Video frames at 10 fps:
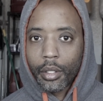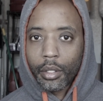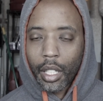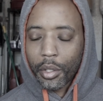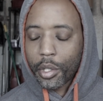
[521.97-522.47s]

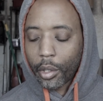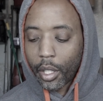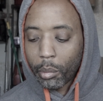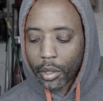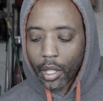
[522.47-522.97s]
Not the
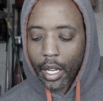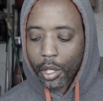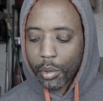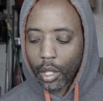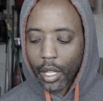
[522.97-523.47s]
screen, but the
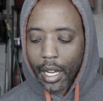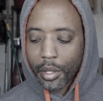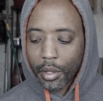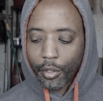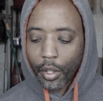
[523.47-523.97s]
actual glass
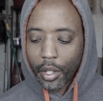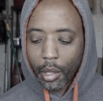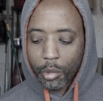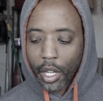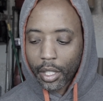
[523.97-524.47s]
in the front, the
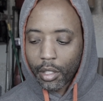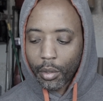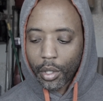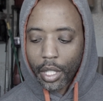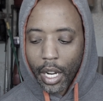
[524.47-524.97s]
objective or
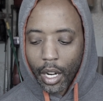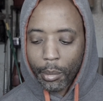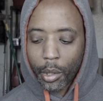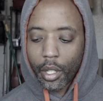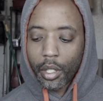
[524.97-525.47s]
the
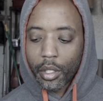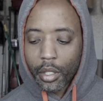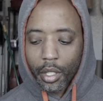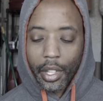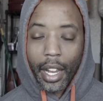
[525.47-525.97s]
diopter end,
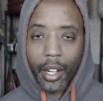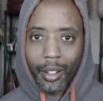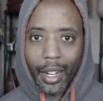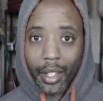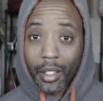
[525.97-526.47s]
did that
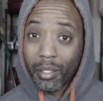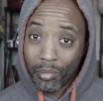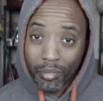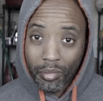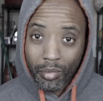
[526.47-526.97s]
crack?
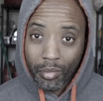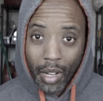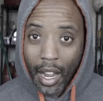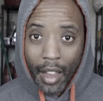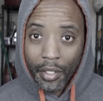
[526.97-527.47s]

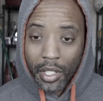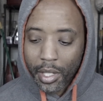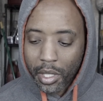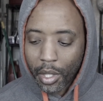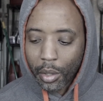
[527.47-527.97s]
I haven't
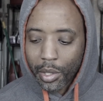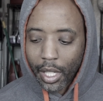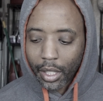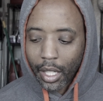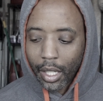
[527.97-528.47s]
tested those
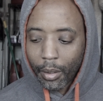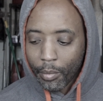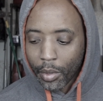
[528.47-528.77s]
like that.